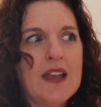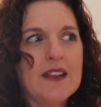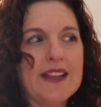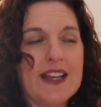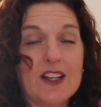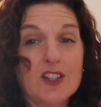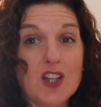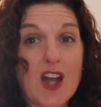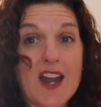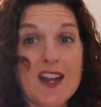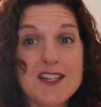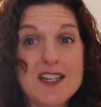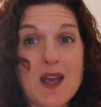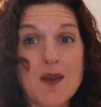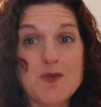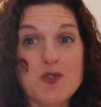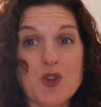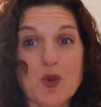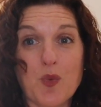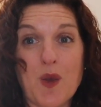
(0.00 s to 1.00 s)
like a lot of
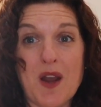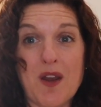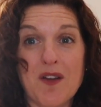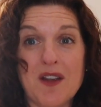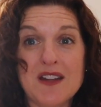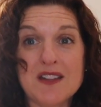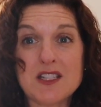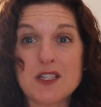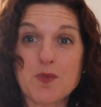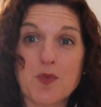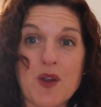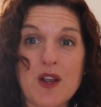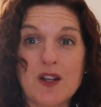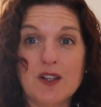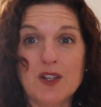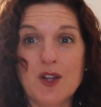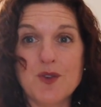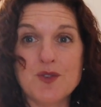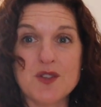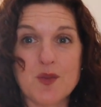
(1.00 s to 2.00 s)
times you're wearing spring
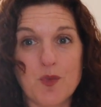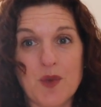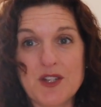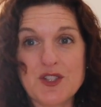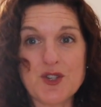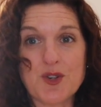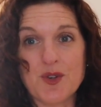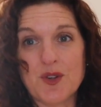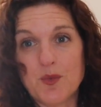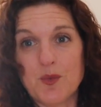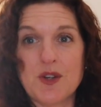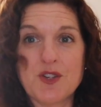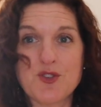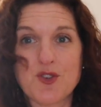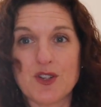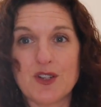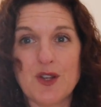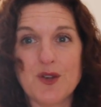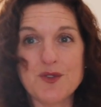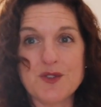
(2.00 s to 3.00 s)
clothes in winter and
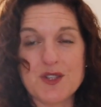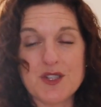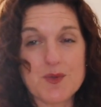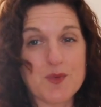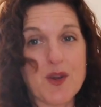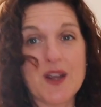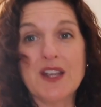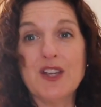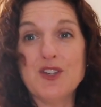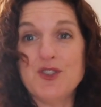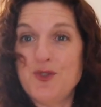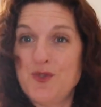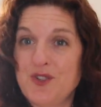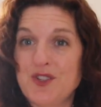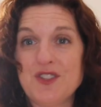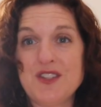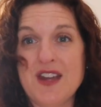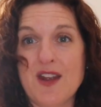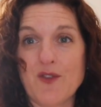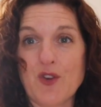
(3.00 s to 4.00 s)
winter clothes in spring because you
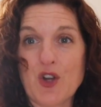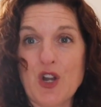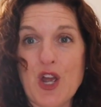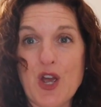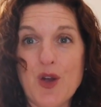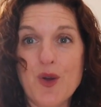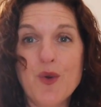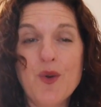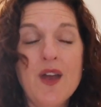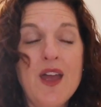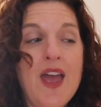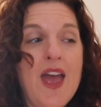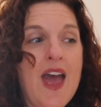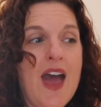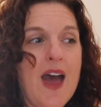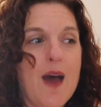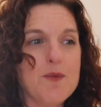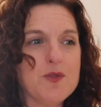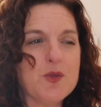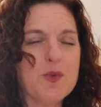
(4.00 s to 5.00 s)
just never know.
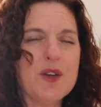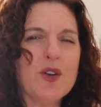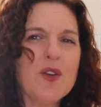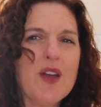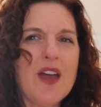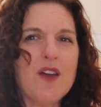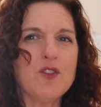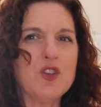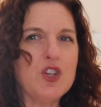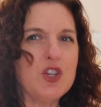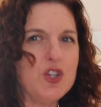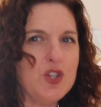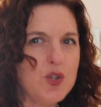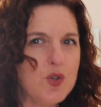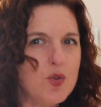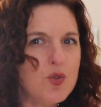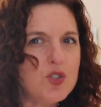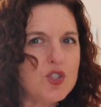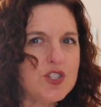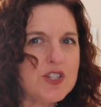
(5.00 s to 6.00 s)
So we don't have
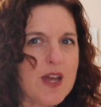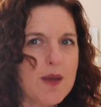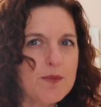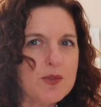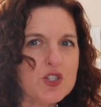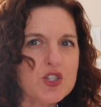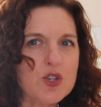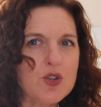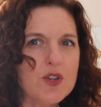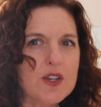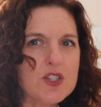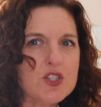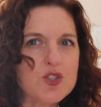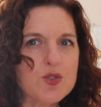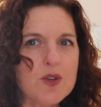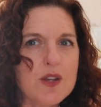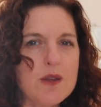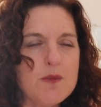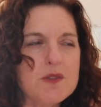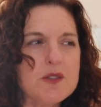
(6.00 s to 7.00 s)
huge temperature
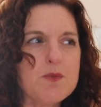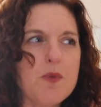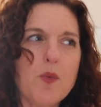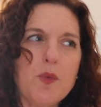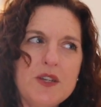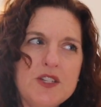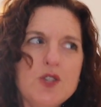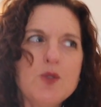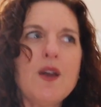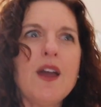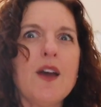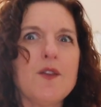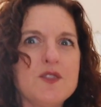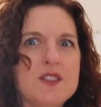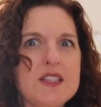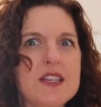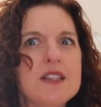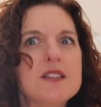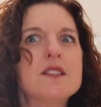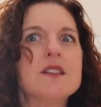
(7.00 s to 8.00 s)
extremes, but we do have
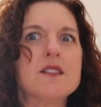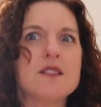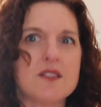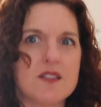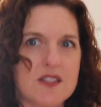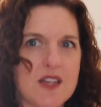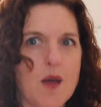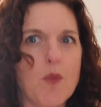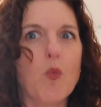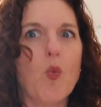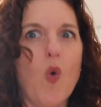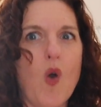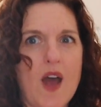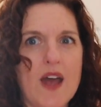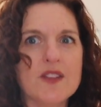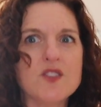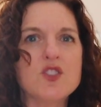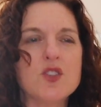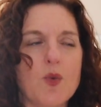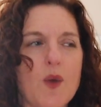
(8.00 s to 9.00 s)
seasons
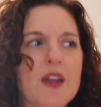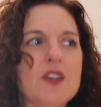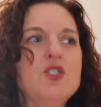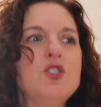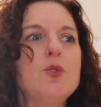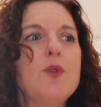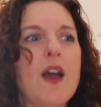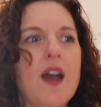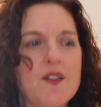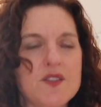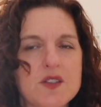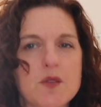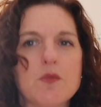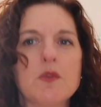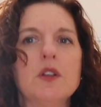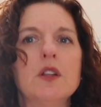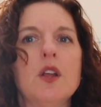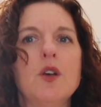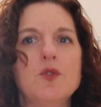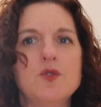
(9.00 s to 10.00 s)
somewhat. So I do have some
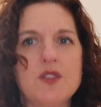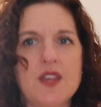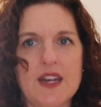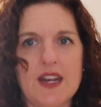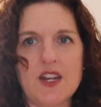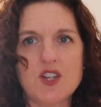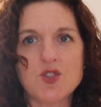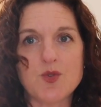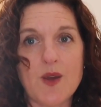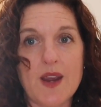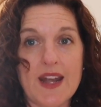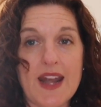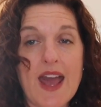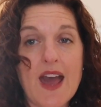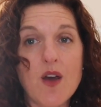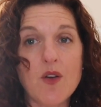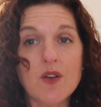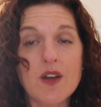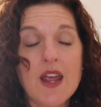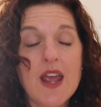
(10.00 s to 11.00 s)
clothes that I trade
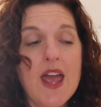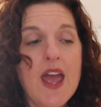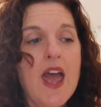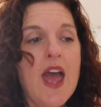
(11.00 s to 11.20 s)
out.